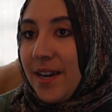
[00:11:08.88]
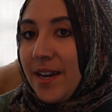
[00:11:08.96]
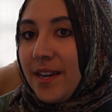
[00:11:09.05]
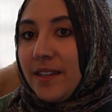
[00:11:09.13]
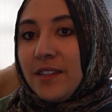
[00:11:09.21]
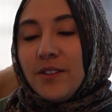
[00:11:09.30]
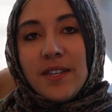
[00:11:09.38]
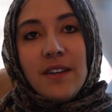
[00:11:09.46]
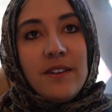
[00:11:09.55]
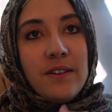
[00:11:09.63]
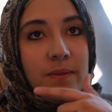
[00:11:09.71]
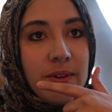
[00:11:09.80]
And then you say,
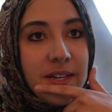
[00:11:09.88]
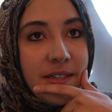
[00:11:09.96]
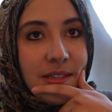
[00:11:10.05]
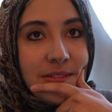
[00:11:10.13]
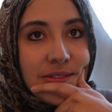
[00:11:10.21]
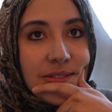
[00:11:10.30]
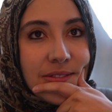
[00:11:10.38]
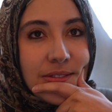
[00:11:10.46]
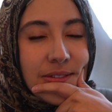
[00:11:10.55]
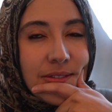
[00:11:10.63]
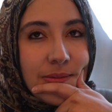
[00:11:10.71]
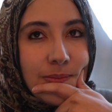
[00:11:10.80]
you know what?
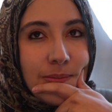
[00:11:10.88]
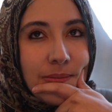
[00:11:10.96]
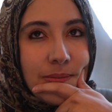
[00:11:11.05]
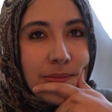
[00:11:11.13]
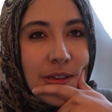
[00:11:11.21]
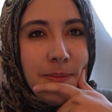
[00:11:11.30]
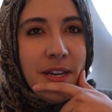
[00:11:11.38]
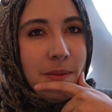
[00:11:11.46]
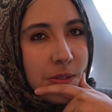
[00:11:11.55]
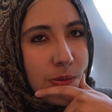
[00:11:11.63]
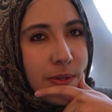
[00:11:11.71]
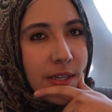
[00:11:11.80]
Maybe
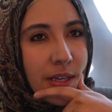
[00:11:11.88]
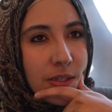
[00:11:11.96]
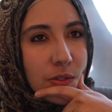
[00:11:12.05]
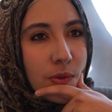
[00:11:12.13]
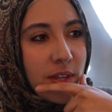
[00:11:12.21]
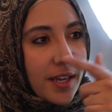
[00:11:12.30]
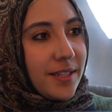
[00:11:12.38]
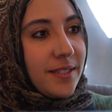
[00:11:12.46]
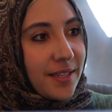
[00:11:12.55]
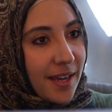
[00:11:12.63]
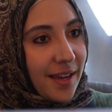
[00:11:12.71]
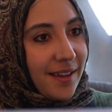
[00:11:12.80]
I'm doing it so they can
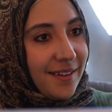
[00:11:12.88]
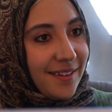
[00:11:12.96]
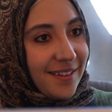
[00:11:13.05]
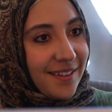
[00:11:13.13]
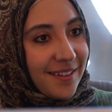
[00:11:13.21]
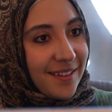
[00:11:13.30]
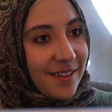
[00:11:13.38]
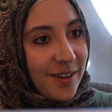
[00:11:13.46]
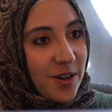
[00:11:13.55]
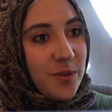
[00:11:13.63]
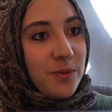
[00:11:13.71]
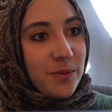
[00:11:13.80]
say,
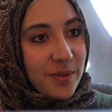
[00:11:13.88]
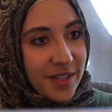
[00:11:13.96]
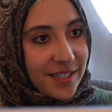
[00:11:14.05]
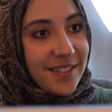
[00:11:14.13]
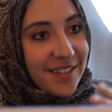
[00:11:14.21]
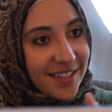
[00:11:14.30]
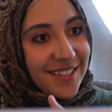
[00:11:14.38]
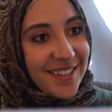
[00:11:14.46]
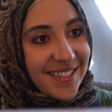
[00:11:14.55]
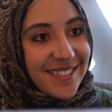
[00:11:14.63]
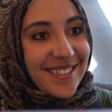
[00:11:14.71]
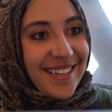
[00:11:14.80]
oh, this and this and
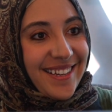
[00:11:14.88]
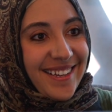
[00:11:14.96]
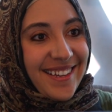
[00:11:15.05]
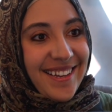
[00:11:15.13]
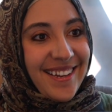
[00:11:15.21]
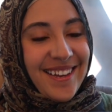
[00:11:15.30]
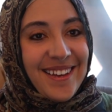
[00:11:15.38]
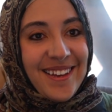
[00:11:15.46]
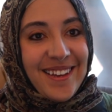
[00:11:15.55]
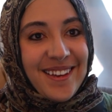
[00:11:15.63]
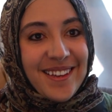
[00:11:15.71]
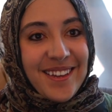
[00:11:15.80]
this,
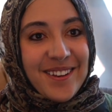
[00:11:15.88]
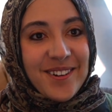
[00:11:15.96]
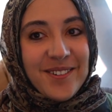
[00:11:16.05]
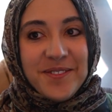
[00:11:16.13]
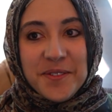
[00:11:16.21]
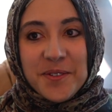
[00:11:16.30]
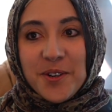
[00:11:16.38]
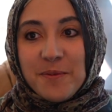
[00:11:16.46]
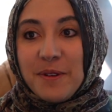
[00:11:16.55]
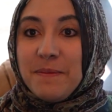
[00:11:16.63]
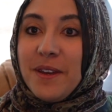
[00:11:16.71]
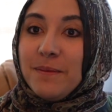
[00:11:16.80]
you know? Or
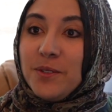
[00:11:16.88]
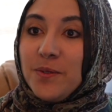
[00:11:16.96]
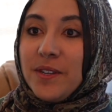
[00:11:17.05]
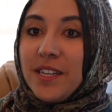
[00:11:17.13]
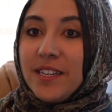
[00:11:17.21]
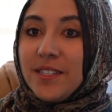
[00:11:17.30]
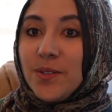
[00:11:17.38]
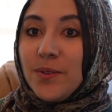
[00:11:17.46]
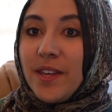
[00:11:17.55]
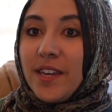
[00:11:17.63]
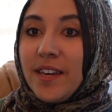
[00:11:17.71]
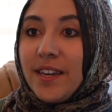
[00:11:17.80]
maybe I'm doing it so
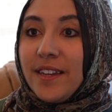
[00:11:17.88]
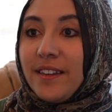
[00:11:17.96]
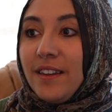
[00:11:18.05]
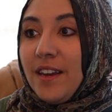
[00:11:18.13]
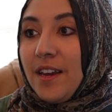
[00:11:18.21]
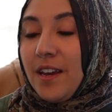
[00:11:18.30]
they can